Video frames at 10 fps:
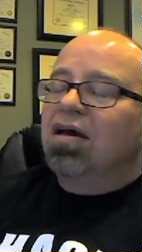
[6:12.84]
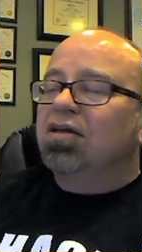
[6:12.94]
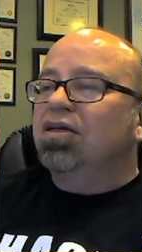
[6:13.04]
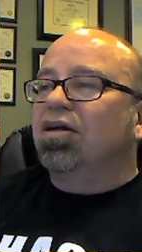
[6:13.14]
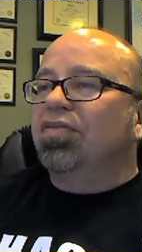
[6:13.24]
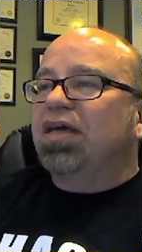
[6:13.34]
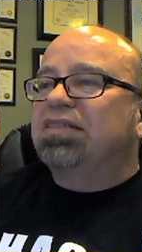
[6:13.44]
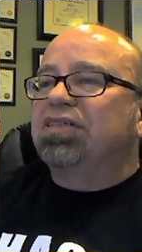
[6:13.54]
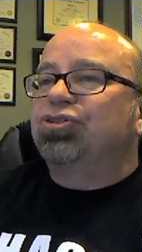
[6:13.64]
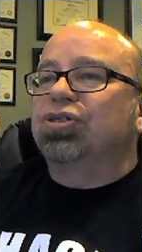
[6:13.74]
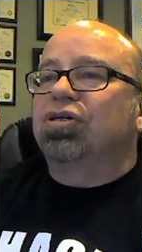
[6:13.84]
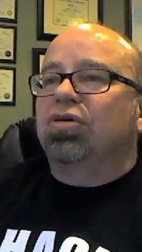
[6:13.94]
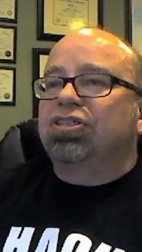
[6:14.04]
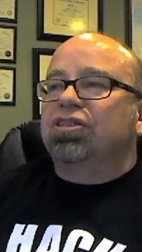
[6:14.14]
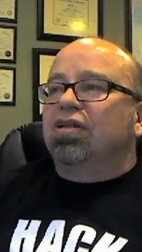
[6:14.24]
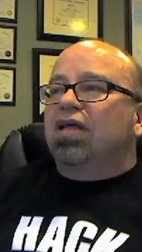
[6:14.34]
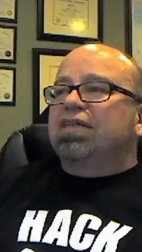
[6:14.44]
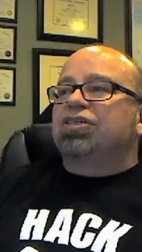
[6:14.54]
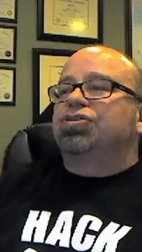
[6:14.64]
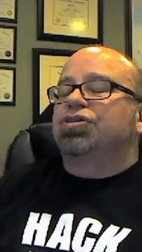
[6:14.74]
You know, that's an interesting question.
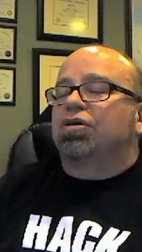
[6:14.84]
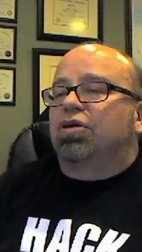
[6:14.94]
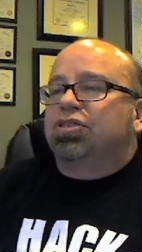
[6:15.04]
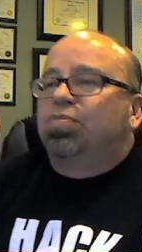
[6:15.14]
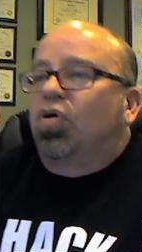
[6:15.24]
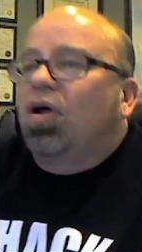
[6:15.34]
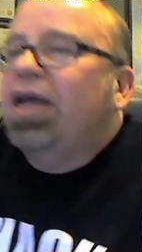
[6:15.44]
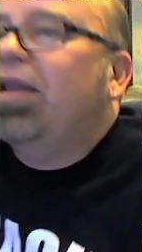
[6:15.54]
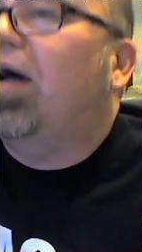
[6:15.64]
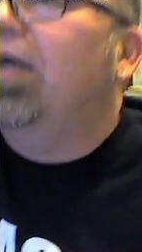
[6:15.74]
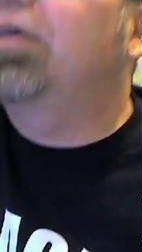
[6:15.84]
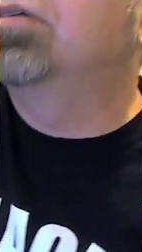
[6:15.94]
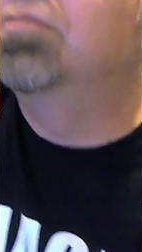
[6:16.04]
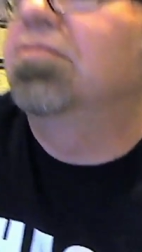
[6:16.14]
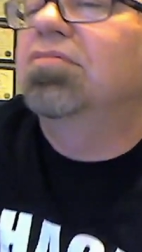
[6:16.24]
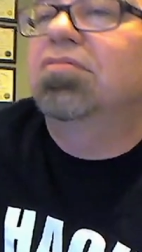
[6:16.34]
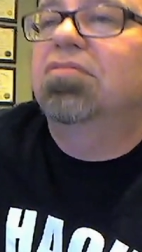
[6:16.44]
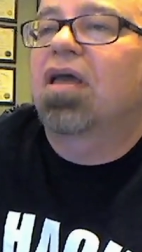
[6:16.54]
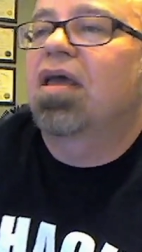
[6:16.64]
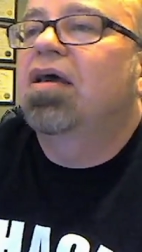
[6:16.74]
That's an interesting question, Paul. I, I don't
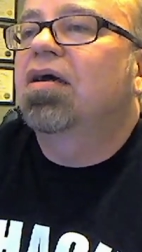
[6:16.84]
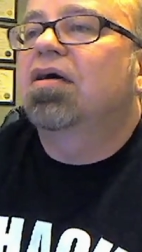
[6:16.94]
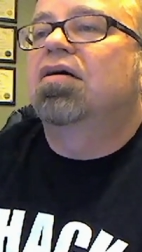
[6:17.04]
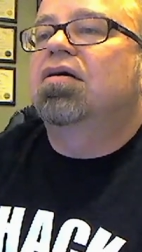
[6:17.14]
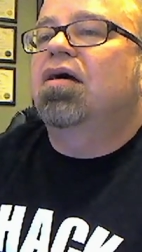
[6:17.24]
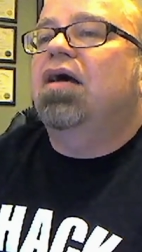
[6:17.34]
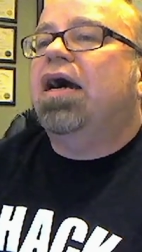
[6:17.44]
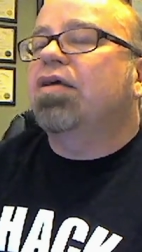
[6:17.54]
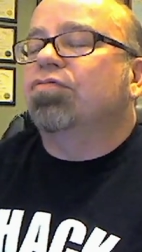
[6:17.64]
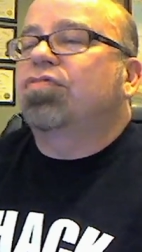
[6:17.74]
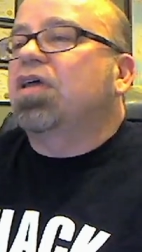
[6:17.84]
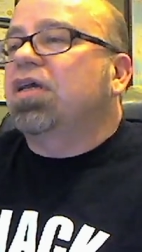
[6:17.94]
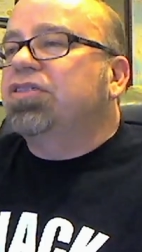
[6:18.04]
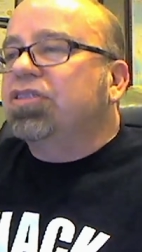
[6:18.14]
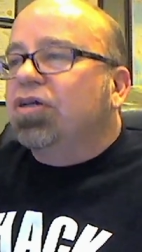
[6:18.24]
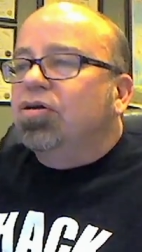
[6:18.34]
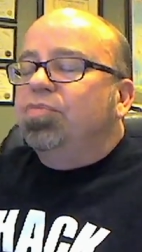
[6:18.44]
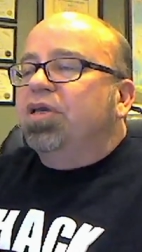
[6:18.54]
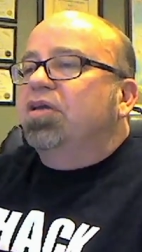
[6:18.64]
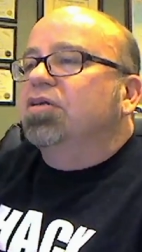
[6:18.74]
I don't think so
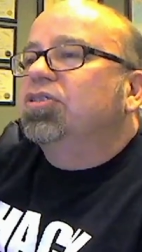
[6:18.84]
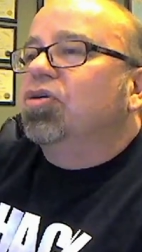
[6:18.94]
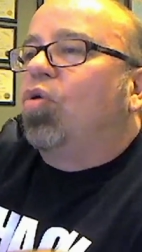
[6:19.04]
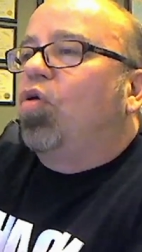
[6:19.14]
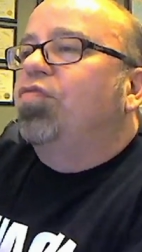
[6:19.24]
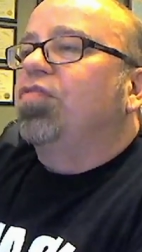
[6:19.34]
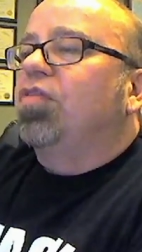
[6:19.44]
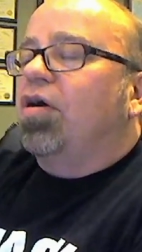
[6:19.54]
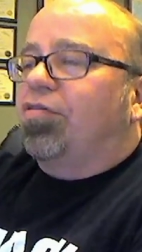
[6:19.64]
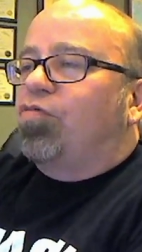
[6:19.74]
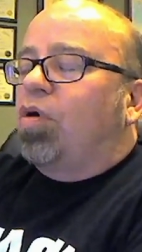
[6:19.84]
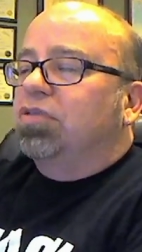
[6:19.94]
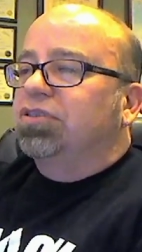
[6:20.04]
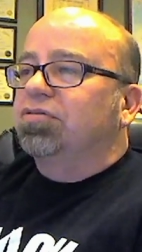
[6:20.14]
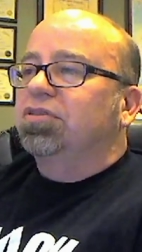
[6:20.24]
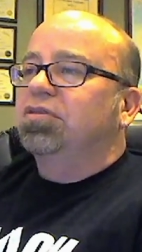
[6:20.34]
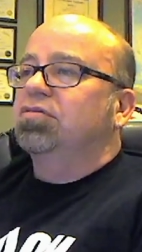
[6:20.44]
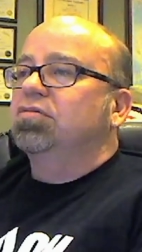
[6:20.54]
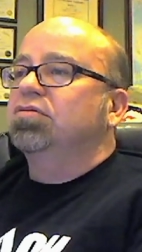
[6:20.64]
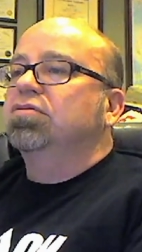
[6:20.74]
because an awful lot of what we're
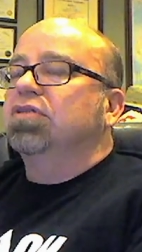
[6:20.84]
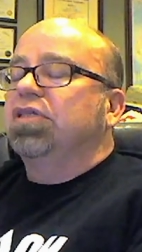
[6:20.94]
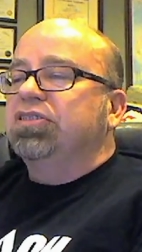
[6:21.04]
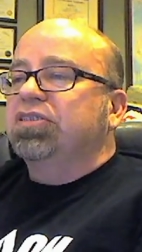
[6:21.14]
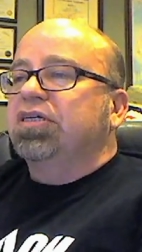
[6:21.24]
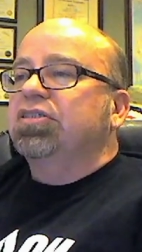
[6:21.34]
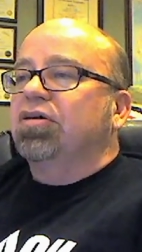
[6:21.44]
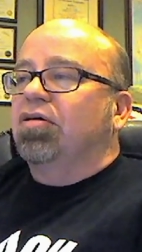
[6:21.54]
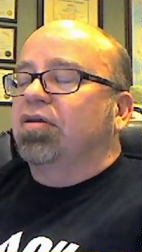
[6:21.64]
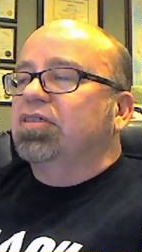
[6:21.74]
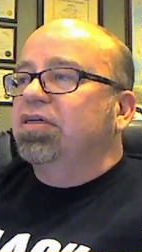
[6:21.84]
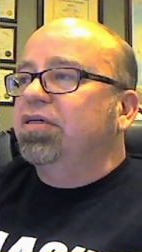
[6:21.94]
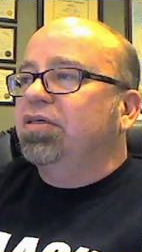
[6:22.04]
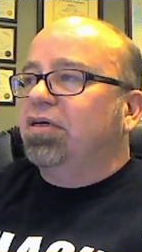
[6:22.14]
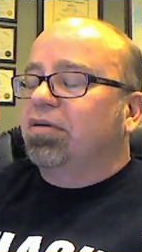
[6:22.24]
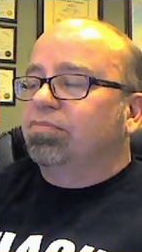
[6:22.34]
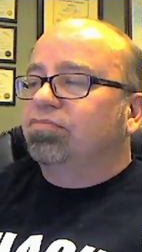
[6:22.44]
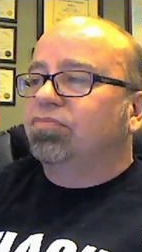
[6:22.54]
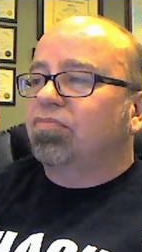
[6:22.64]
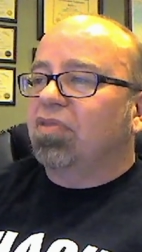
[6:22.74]
doing these days, honestly,
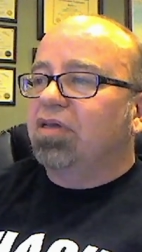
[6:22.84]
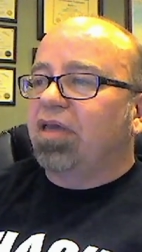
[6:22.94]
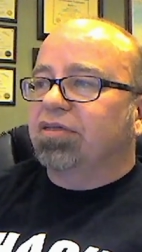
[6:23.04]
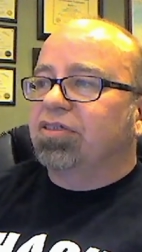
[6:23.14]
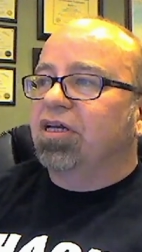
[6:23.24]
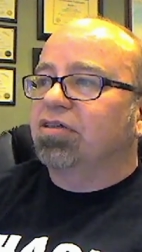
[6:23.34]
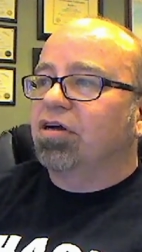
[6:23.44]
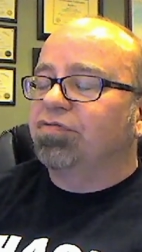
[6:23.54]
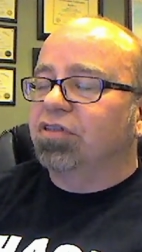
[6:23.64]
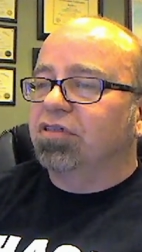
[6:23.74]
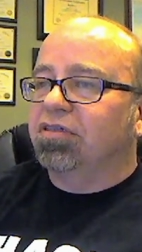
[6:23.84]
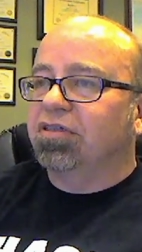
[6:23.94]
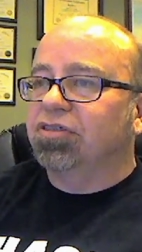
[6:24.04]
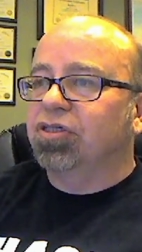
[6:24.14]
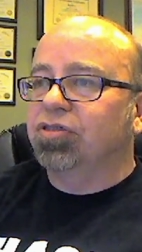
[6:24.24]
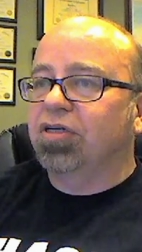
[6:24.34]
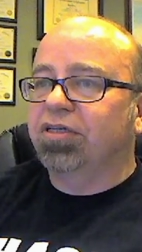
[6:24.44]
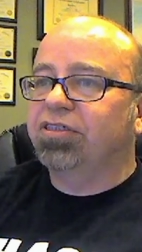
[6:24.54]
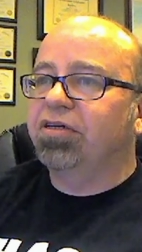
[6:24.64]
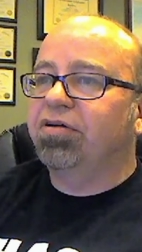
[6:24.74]
um, gets kicked off in the in the social
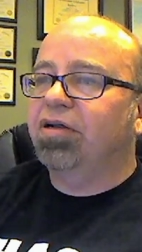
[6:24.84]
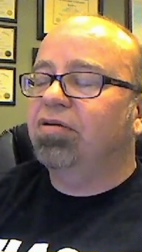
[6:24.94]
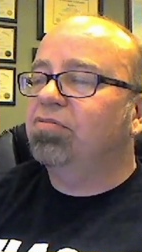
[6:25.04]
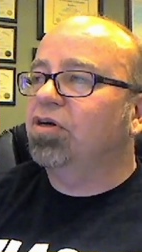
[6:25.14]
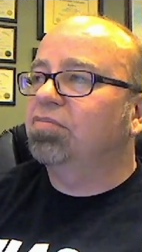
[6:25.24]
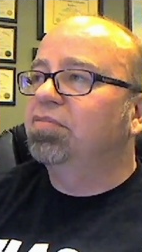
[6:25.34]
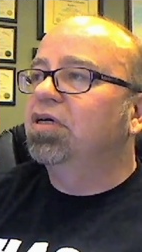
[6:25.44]
engineering realm.